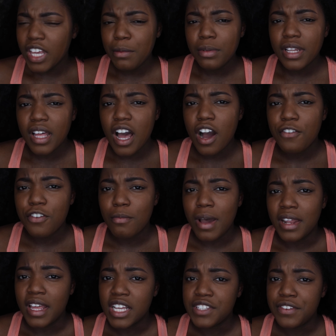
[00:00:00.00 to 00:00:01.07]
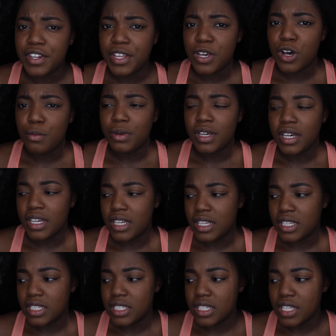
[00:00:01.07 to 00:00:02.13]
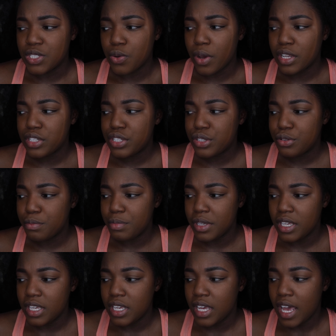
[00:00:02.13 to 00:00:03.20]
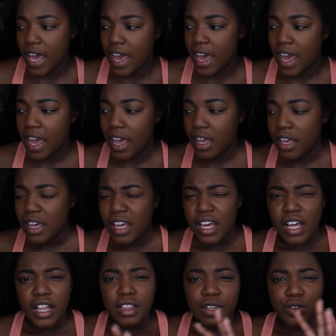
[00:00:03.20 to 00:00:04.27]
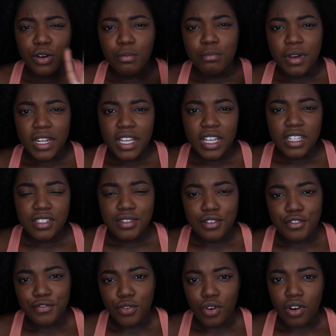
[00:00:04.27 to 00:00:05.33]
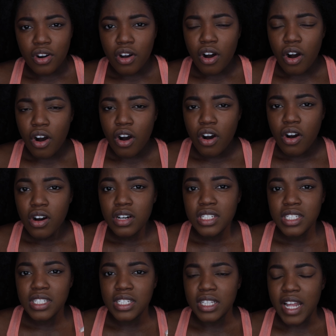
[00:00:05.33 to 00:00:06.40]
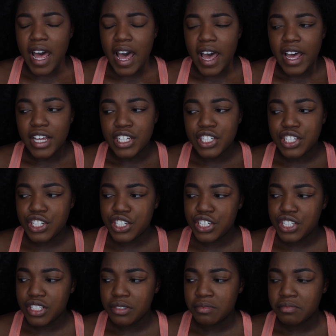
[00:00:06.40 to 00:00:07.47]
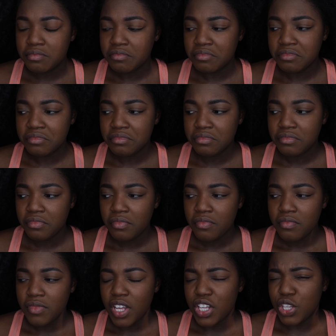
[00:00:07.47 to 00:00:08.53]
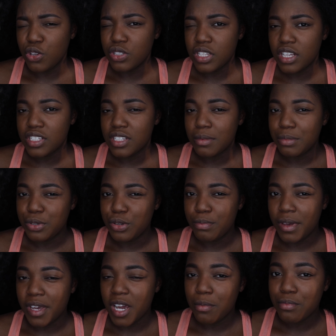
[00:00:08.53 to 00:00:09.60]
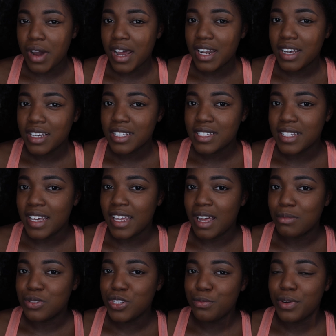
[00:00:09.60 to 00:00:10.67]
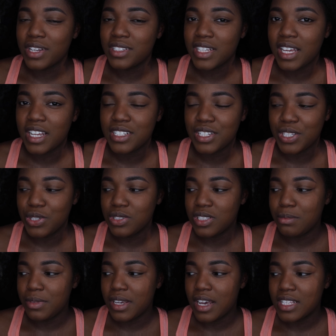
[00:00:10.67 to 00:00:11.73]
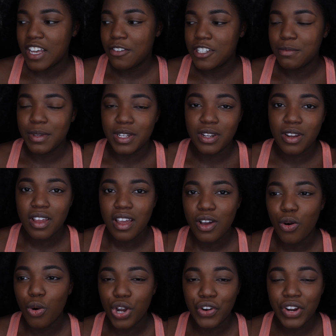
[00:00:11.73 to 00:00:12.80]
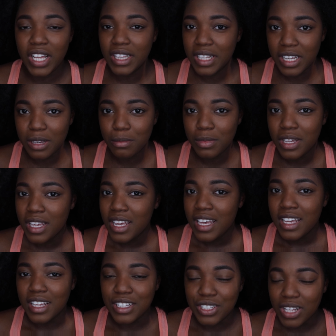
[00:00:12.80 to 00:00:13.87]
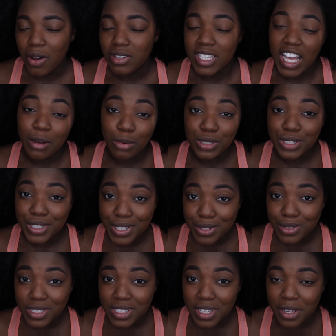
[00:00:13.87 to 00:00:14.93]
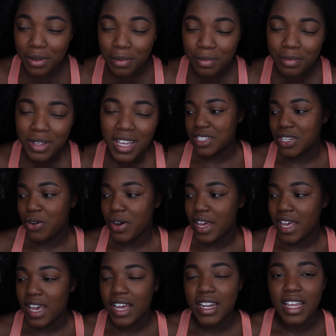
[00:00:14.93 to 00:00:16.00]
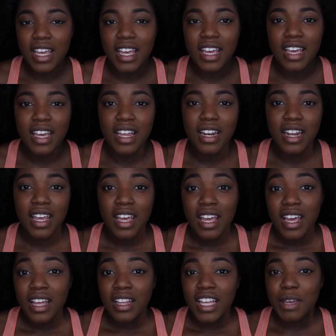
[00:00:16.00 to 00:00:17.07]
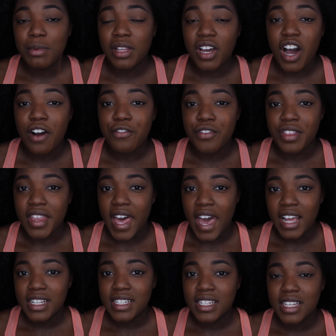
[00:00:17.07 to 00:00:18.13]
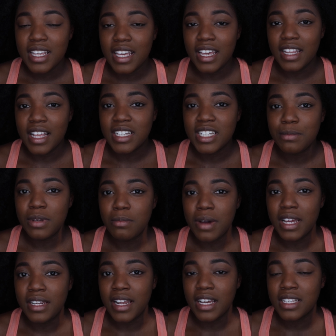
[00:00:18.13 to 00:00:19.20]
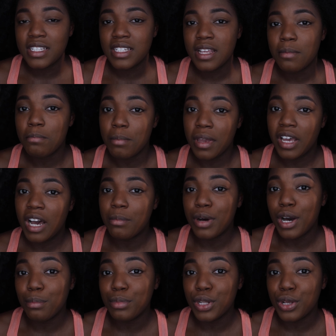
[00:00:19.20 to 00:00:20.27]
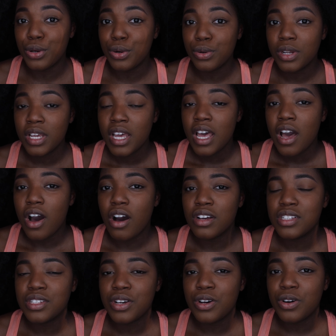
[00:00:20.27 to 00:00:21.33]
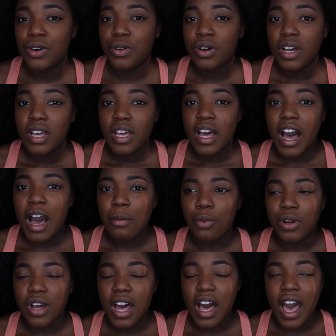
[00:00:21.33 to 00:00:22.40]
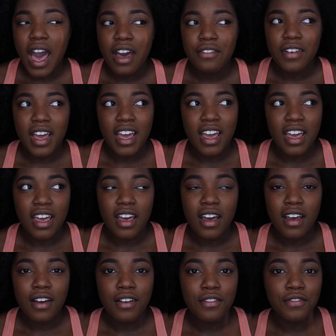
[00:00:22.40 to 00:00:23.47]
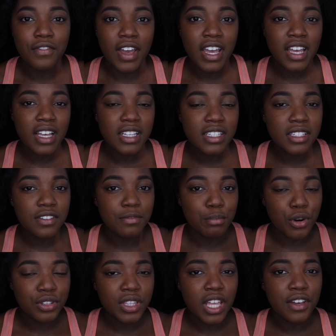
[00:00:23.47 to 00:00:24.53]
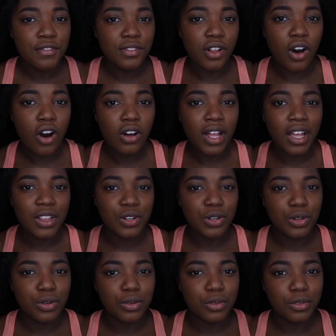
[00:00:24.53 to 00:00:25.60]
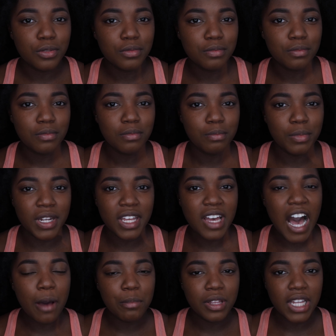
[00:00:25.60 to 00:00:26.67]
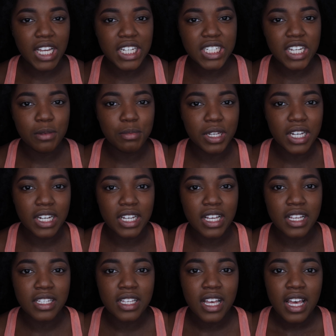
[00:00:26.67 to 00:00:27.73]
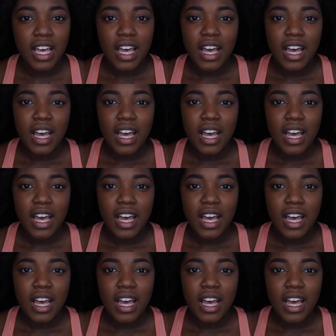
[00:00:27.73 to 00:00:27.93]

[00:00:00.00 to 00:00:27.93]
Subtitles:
keep a lookout for my next video, because it's going to be a little mini Sephora haul slash using some new makeup products, and I'm super excited to use them because I've just been hoarding them until I was able to use them. Just go ahead and keep a lookout for that, and that should be my next makeup upload. Also, I'm gonna have a Vegas birthday vlog, a little mini compilation, because